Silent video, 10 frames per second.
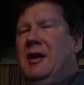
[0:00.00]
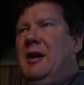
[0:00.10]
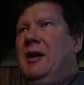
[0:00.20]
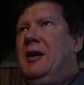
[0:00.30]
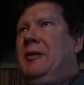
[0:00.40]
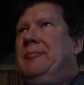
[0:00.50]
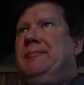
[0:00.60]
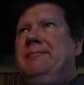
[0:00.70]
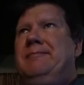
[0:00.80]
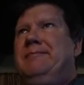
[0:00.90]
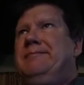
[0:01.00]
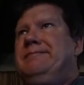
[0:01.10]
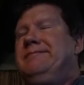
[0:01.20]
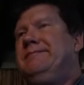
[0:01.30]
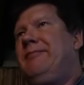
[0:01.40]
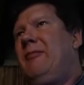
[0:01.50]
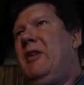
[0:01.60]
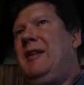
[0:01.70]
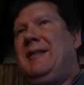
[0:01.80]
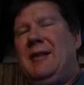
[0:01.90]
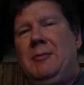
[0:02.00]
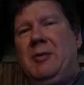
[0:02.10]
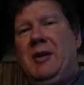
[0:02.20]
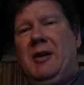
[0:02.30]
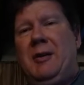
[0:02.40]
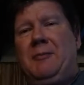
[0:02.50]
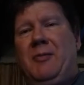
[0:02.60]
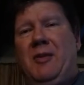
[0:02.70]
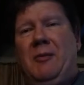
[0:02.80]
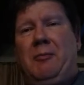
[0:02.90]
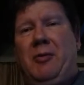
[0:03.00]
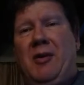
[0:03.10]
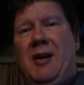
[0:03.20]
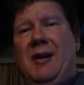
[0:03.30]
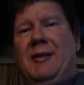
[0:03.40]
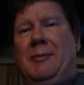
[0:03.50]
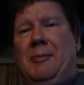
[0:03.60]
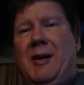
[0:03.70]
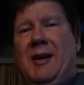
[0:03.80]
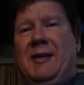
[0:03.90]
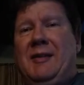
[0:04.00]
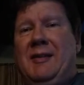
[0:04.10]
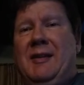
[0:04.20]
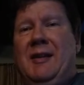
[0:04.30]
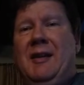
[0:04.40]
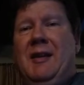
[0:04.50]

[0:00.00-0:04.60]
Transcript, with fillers: Um, when they start bringing up the prospects,